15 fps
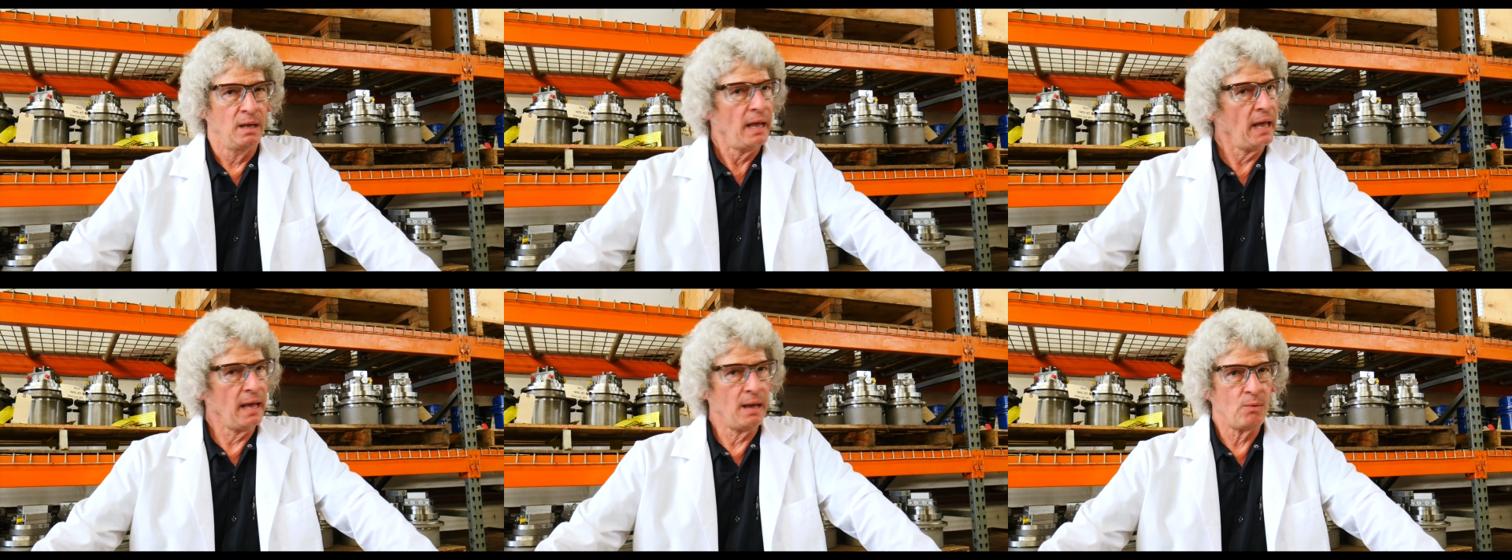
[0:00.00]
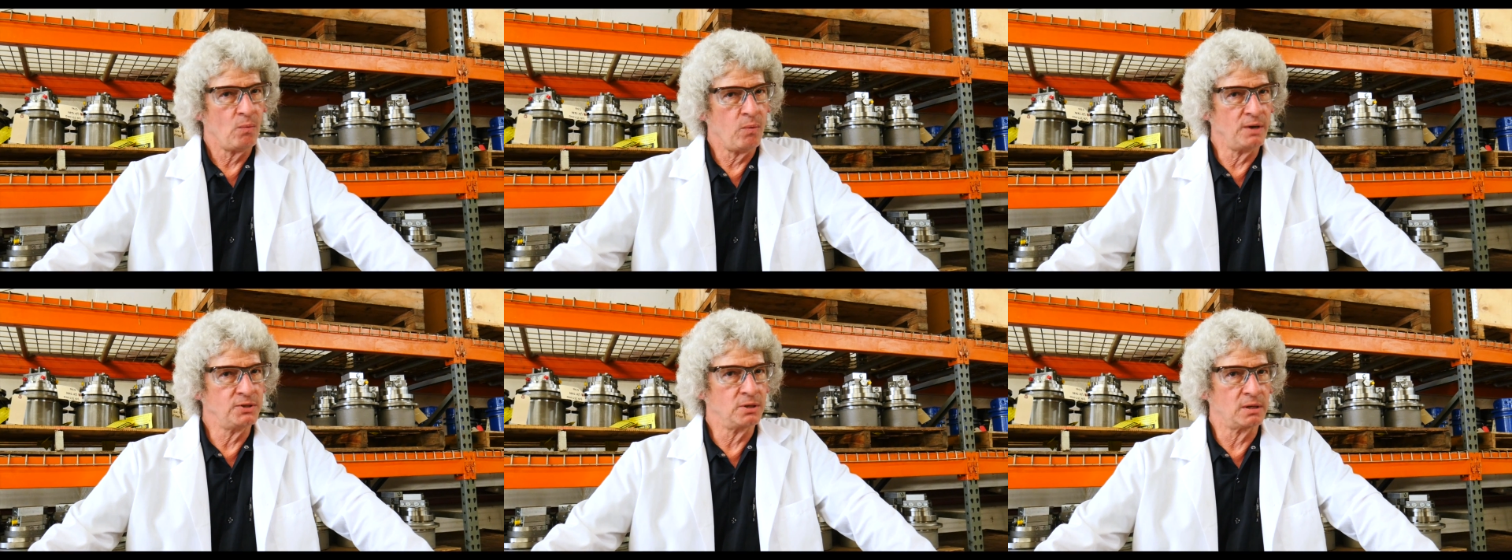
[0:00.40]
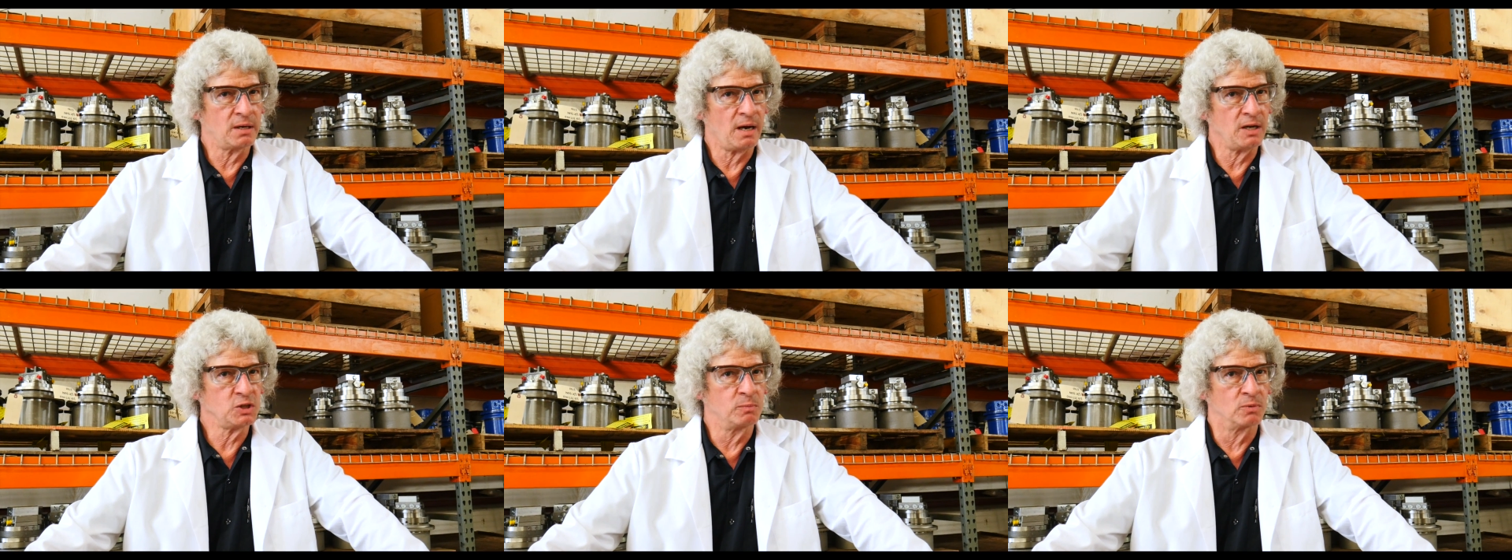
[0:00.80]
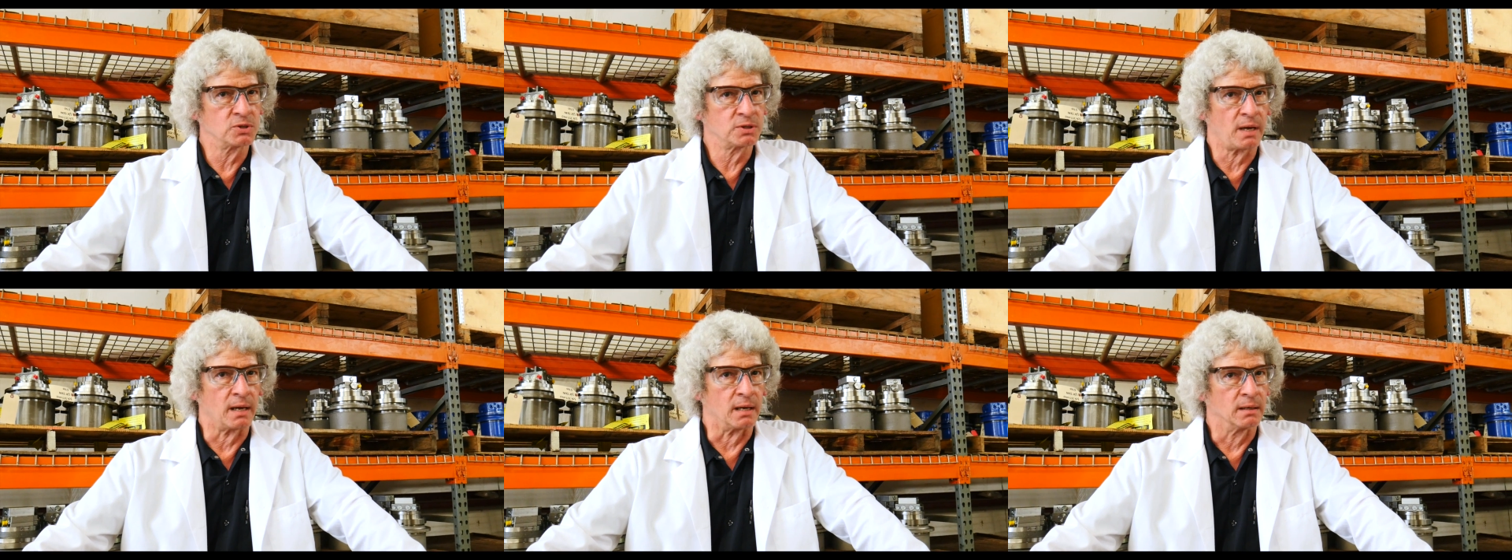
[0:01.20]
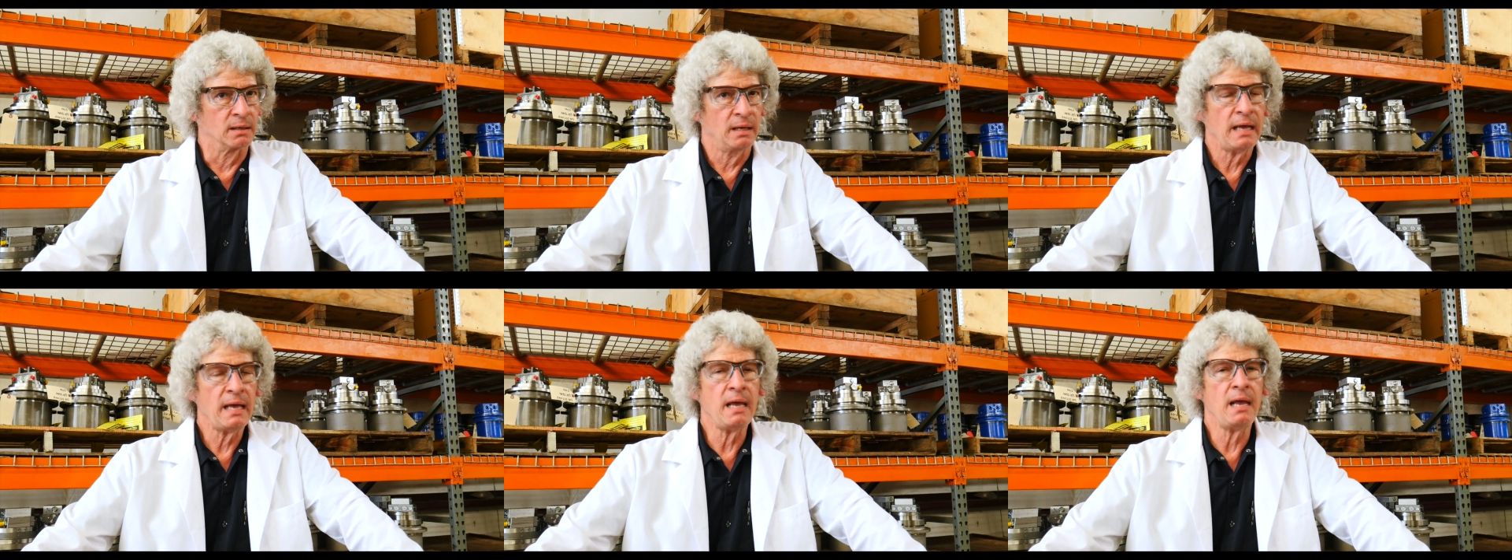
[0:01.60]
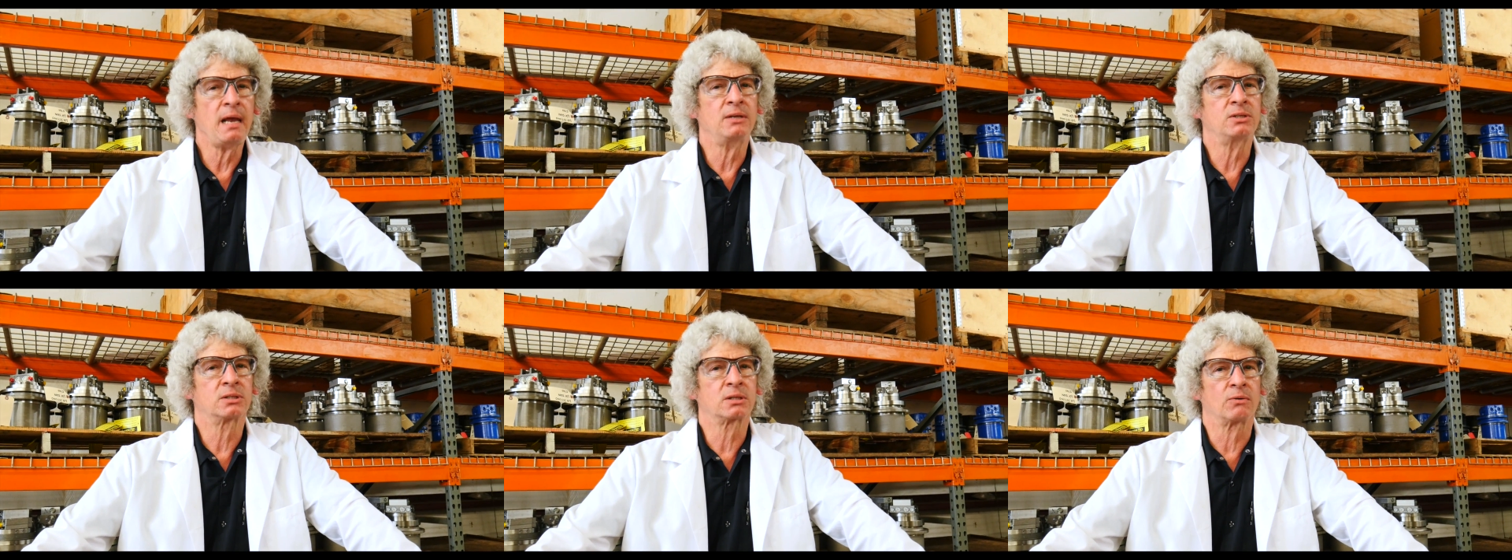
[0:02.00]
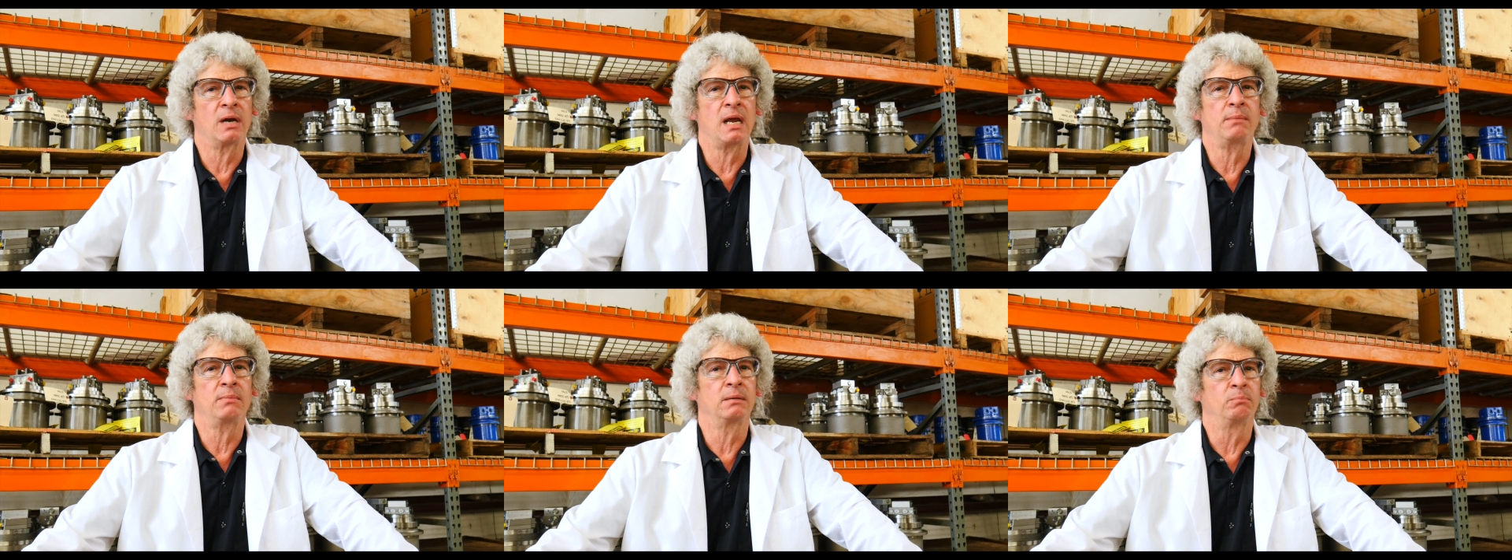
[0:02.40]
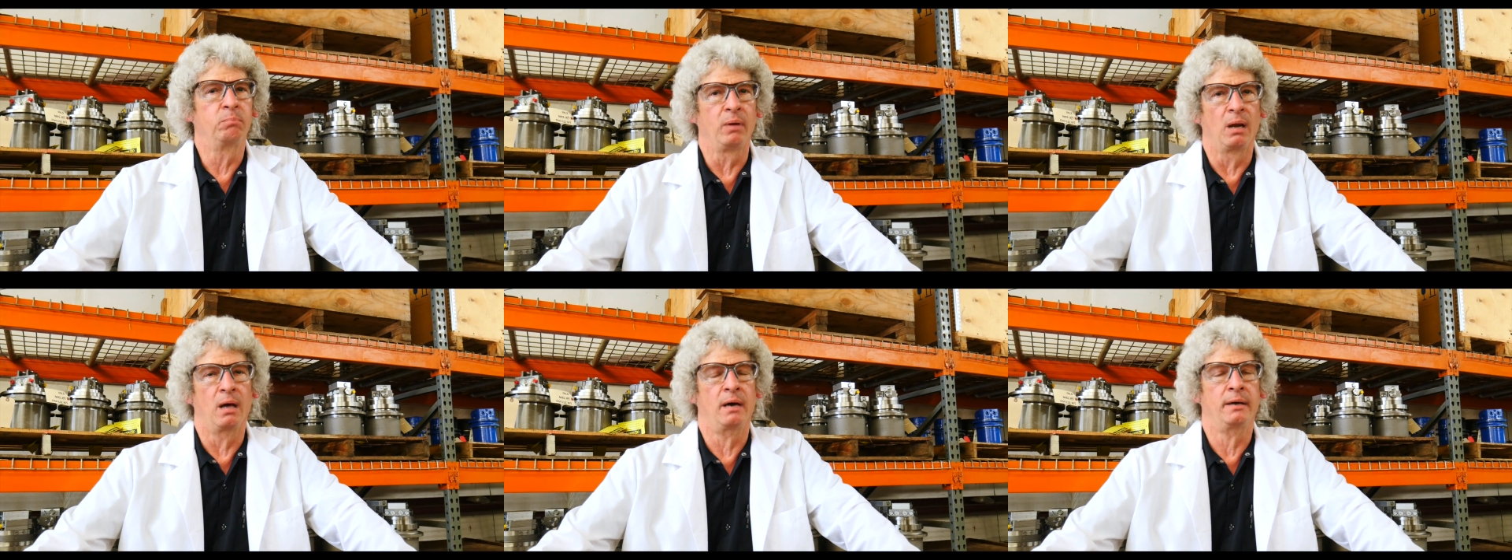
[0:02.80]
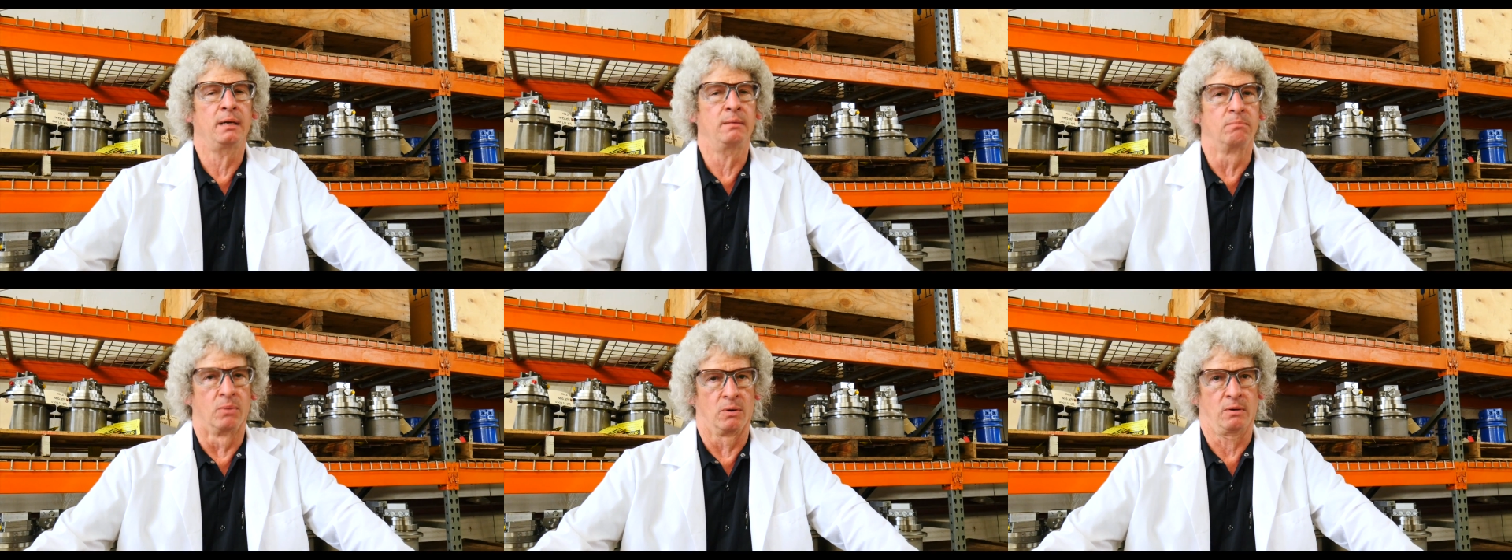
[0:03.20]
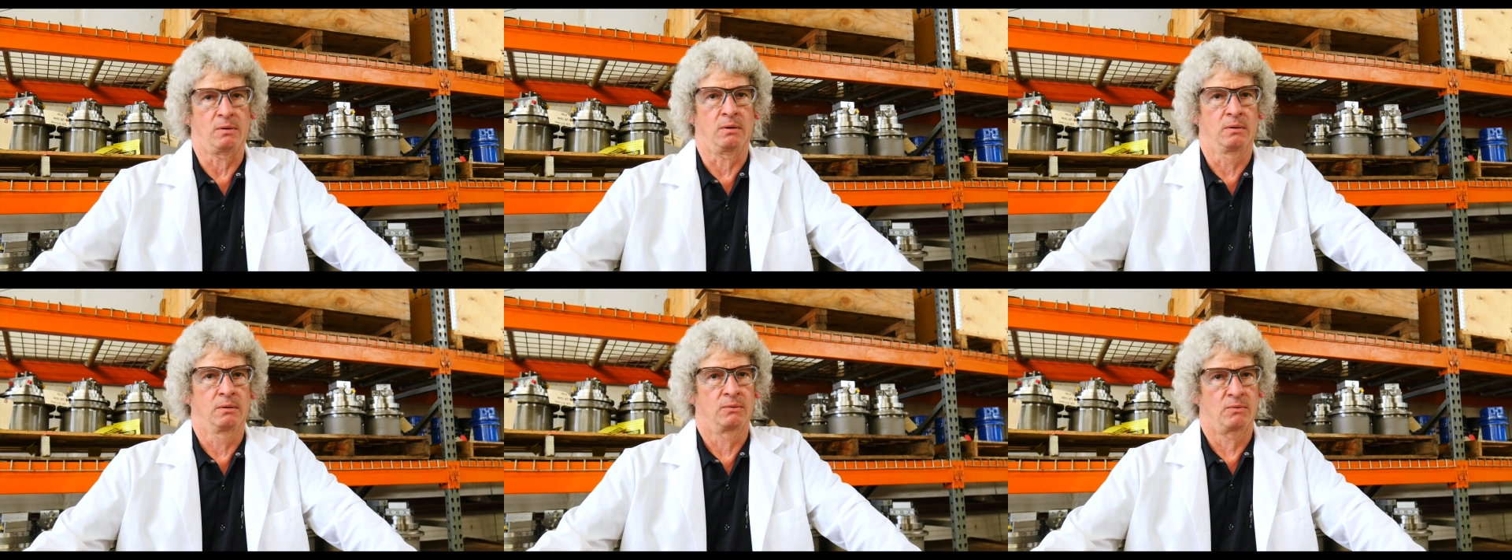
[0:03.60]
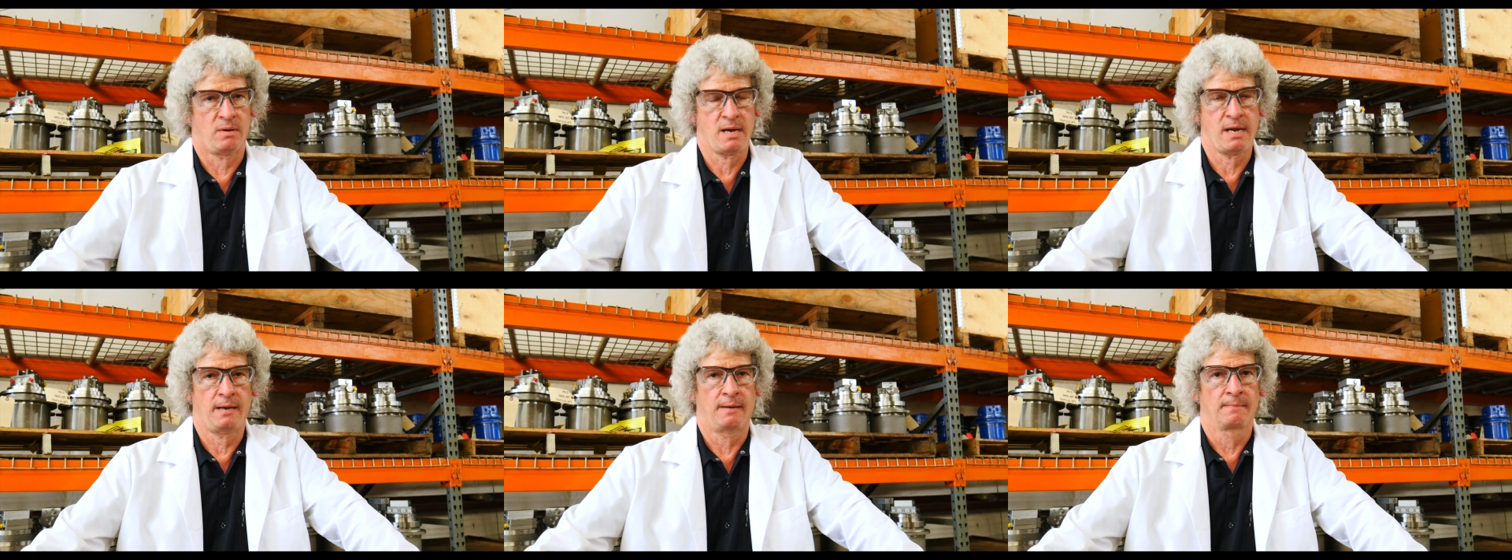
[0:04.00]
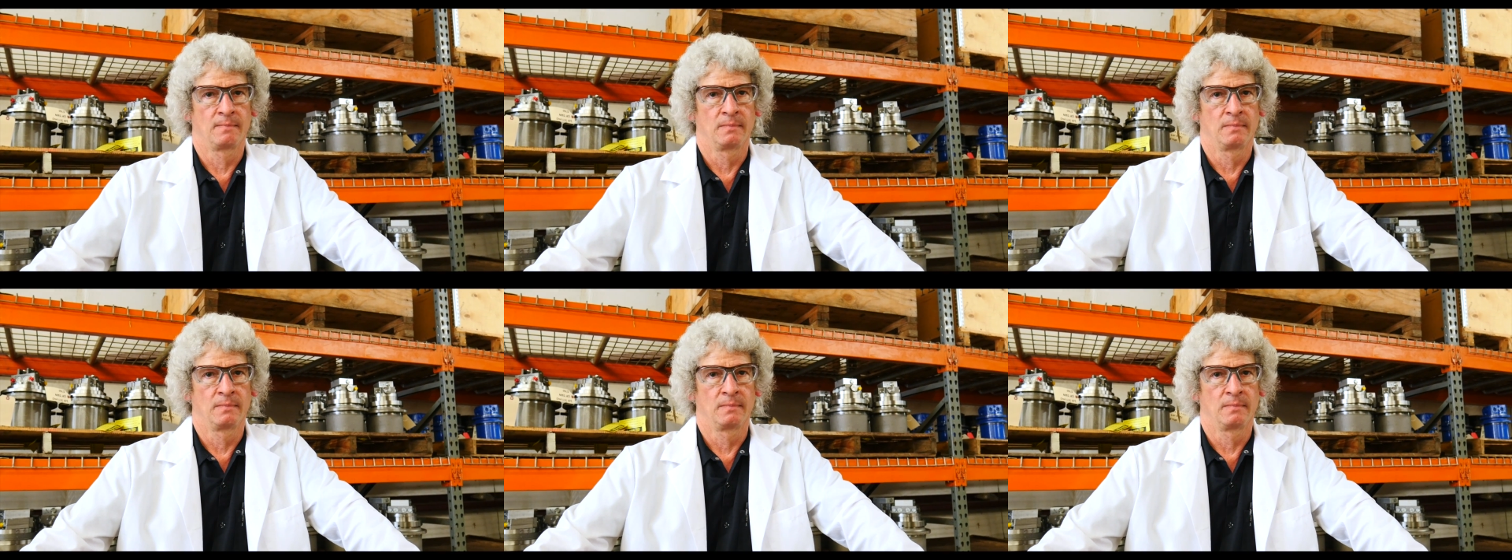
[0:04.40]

And what's your customer saying? He's screaming bloody murder, right?